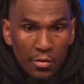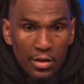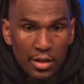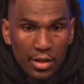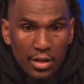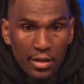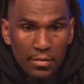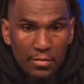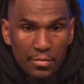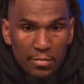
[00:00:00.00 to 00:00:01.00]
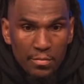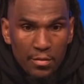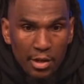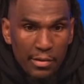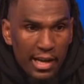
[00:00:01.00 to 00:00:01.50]
He
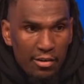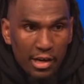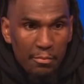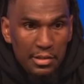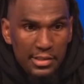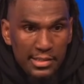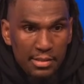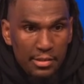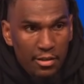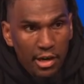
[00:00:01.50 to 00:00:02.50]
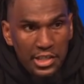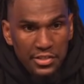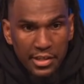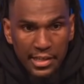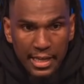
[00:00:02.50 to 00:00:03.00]
had a great preseason, been a great in
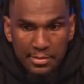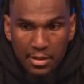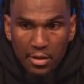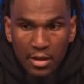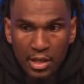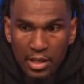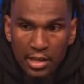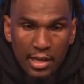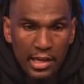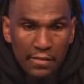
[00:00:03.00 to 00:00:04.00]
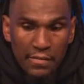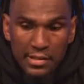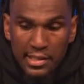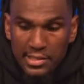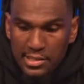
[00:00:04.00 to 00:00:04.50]
training camp. So none of
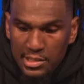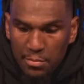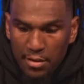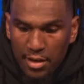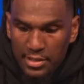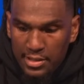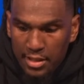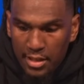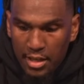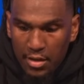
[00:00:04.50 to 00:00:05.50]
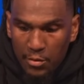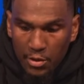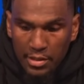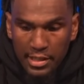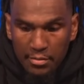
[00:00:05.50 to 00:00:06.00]
it, this is a surprise, and we're
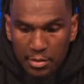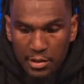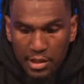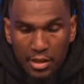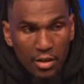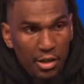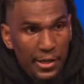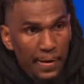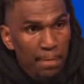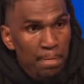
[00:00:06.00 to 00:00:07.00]
going to need him to be good all year.